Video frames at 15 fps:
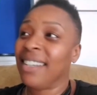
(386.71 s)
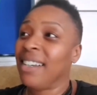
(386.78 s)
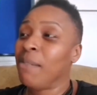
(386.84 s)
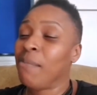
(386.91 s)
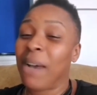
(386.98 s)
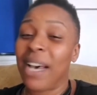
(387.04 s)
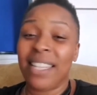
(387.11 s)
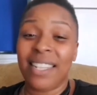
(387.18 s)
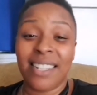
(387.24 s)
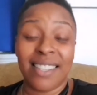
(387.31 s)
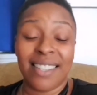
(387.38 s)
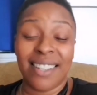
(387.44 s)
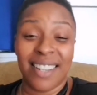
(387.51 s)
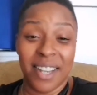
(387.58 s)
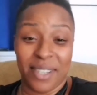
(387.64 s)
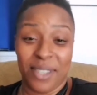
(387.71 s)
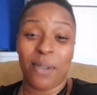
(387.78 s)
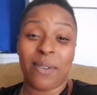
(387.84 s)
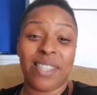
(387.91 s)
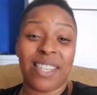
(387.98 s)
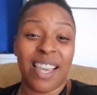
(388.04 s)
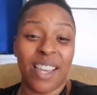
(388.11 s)
by the
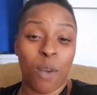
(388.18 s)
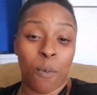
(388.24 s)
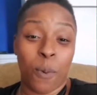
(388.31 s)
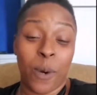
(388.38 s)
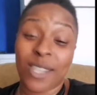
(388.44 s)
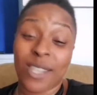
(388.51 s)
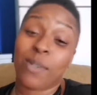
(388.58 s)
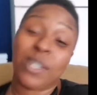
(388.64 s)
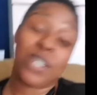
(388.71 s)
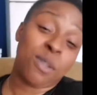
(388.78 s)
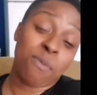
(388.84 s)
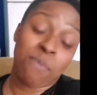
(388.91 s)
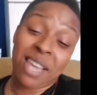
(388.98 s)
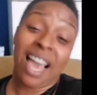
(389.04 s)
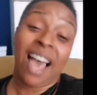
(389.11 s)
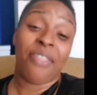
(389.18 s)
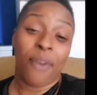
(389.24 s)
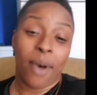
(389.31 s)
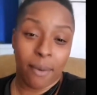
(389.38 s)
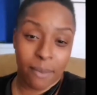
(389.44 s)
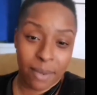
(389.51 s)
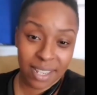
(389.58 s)
Associated Press, which to me I
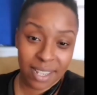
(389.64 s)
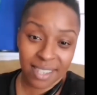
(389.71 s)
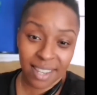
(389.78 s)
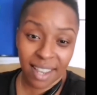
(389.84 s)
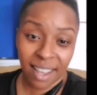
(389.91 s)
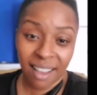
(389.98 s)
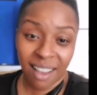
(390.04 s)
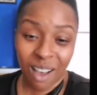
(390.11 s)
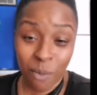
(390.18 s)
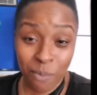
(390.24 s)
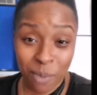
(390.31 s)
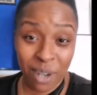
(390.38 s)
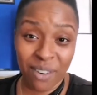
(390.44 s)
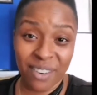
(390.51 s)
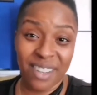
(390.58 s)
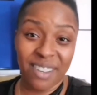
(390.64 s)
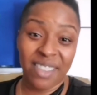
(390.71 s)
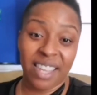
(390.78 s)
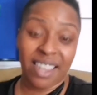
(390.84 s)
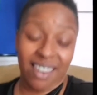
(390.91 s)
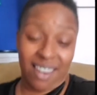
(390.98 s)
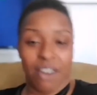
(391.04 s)
thought was a bigger deal than
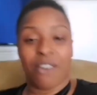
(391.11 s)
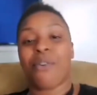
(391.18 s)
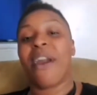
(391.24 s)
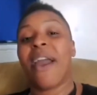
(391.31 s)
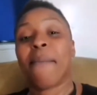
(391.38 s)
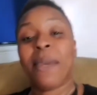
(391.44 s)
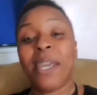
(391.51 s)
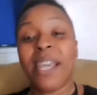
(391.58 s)
getting a Grammy.